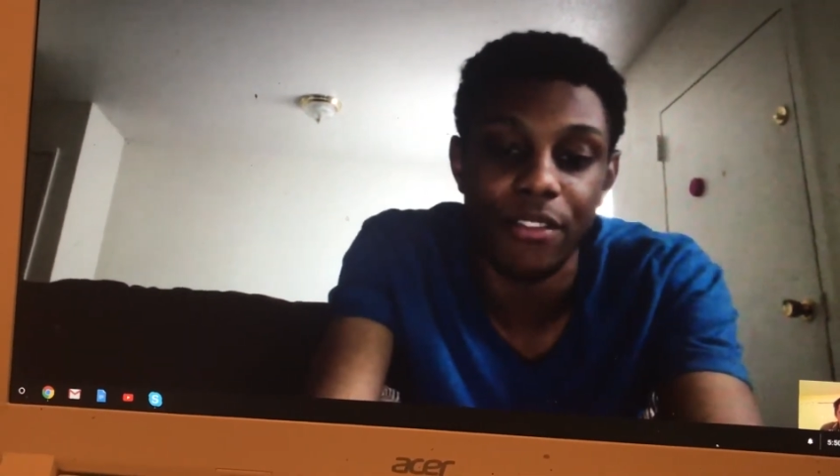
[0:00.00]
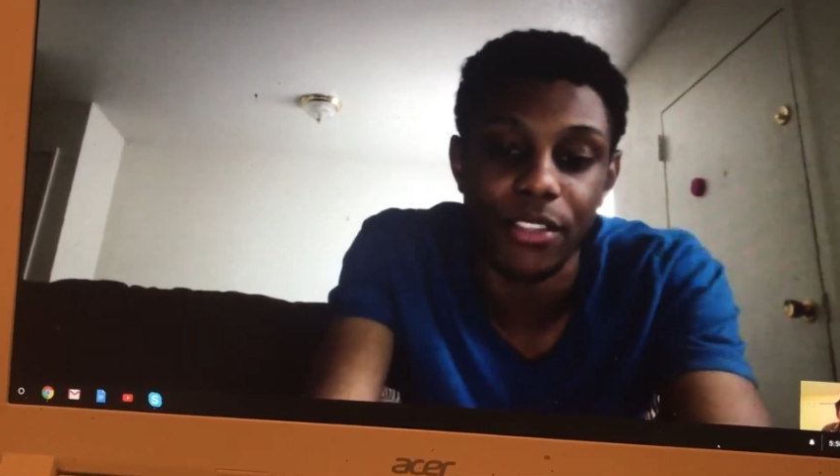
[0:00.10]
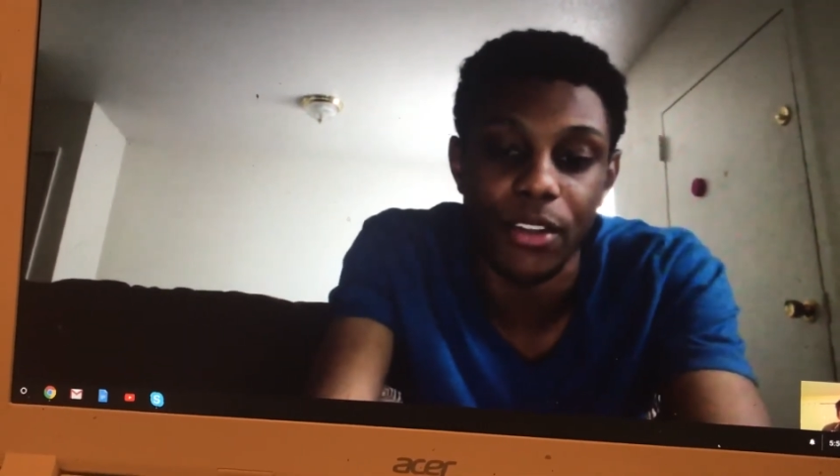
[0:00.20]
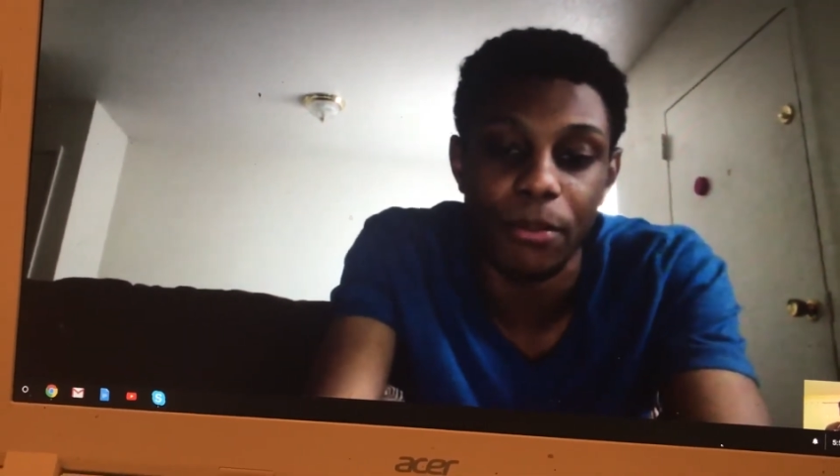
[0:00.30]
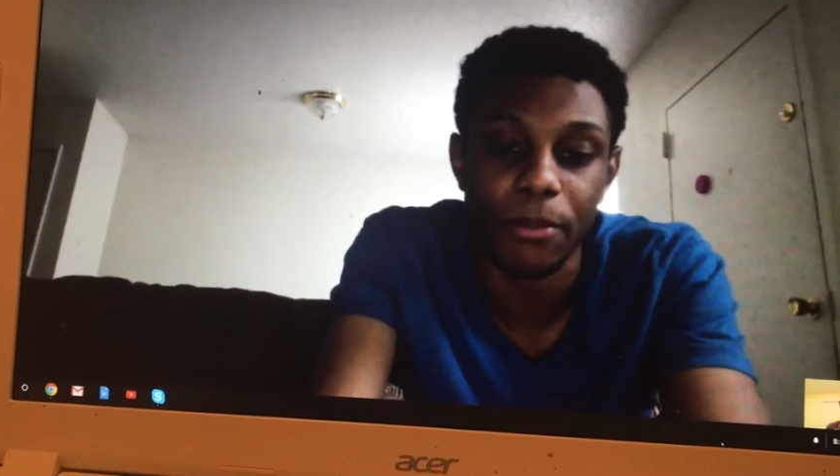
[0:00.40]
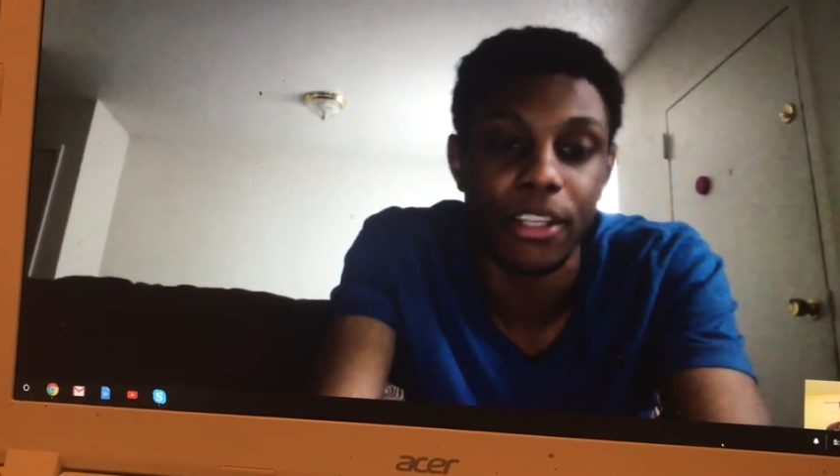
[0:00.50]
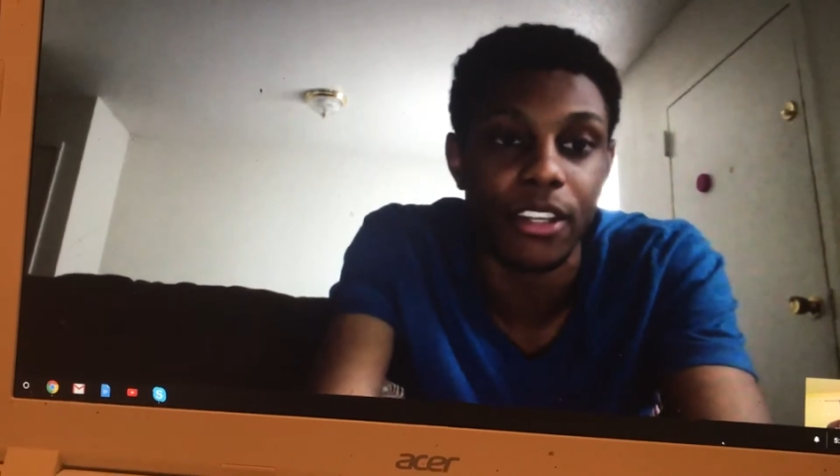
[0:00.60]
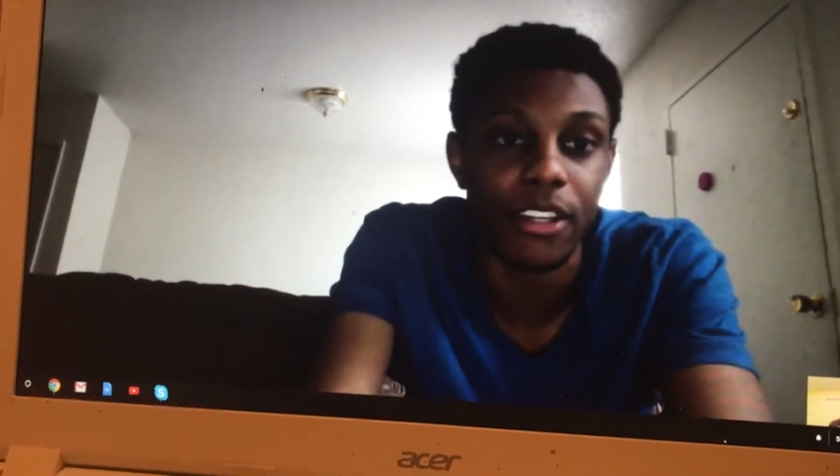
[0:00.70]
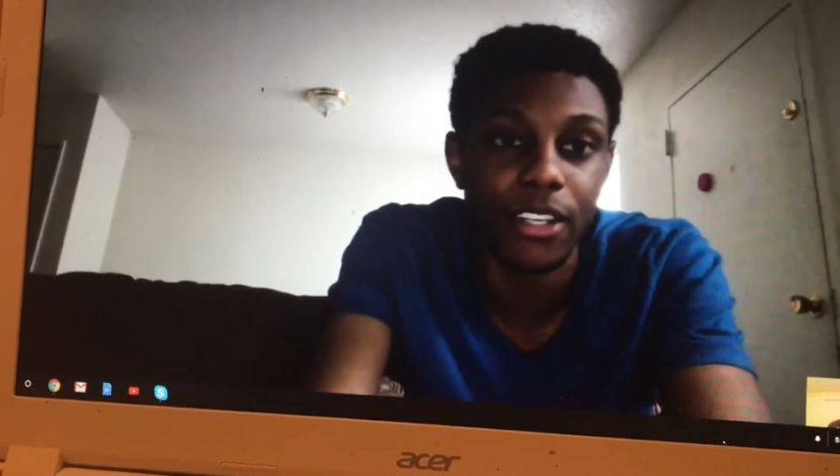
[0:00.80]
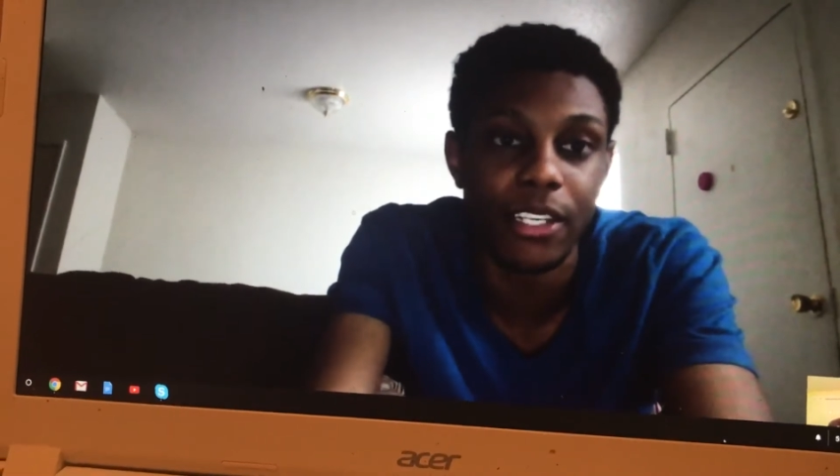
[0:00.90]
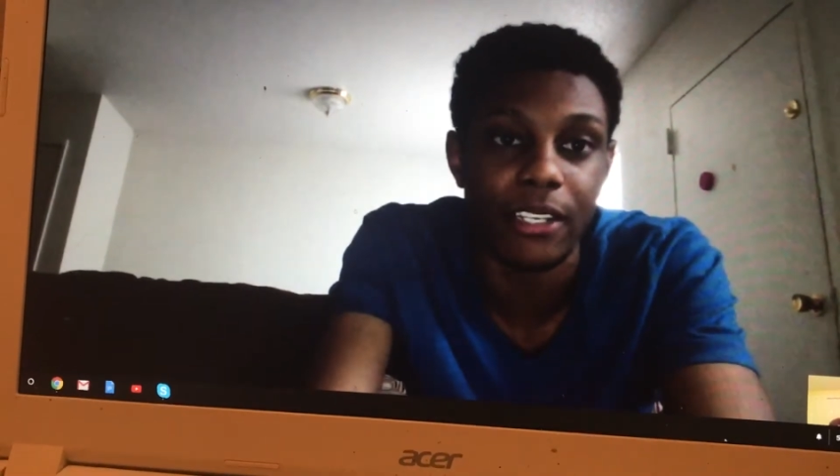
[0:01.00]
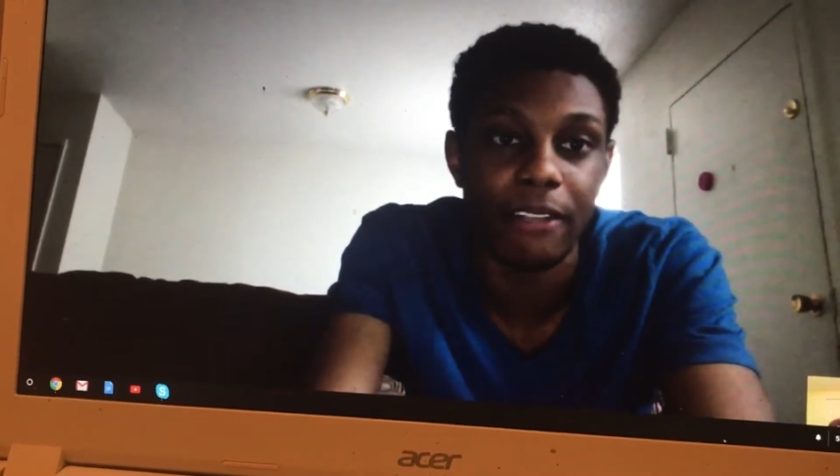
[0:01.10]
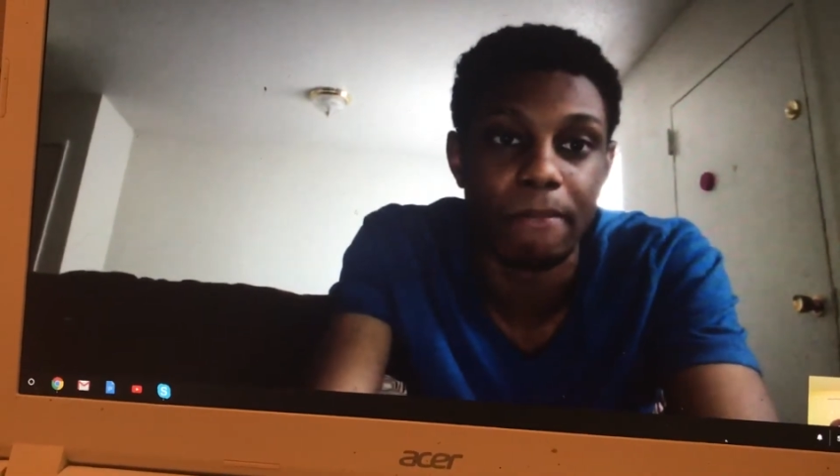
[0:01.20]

life is good.